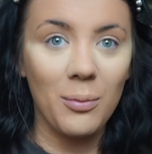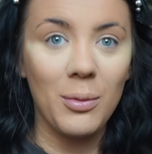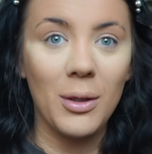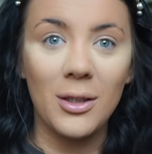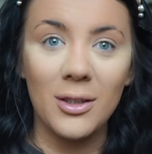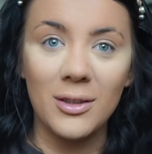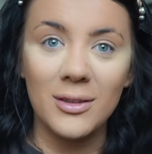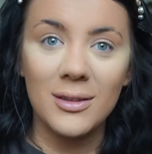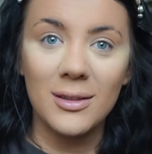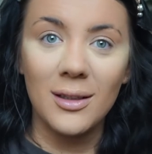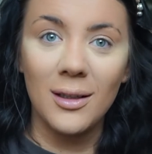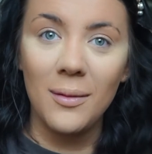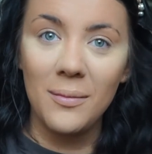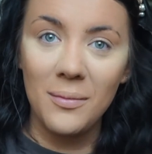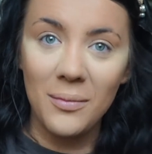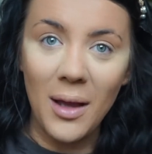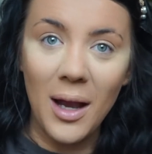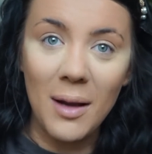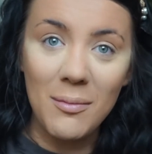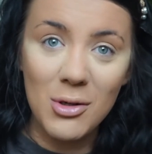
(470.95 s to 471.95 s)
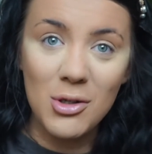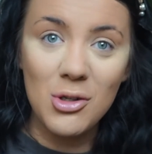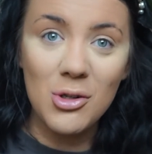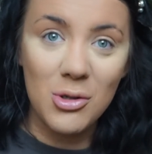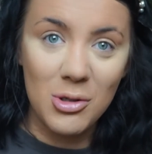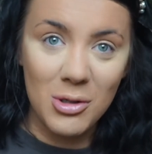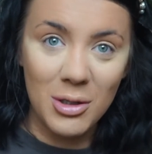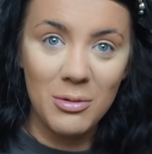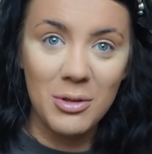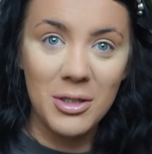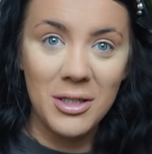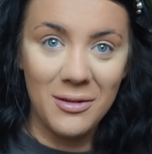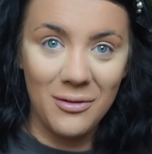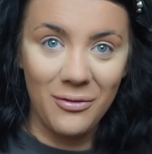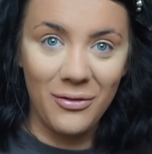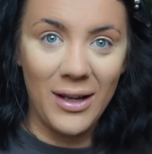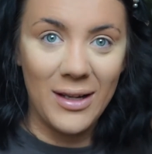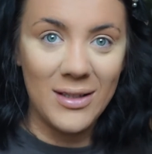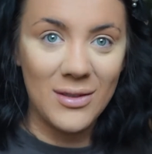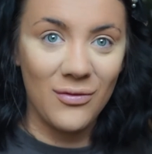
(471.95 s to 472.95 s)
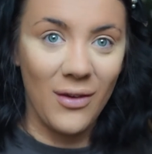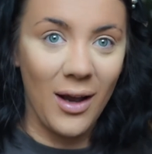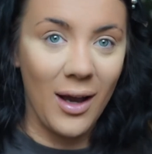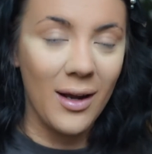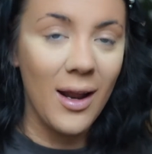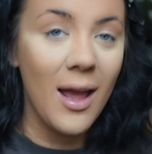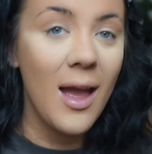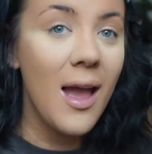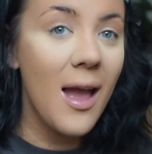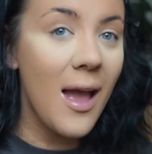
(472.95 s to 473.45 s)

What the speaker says: Because I'm a true Too Faced fan.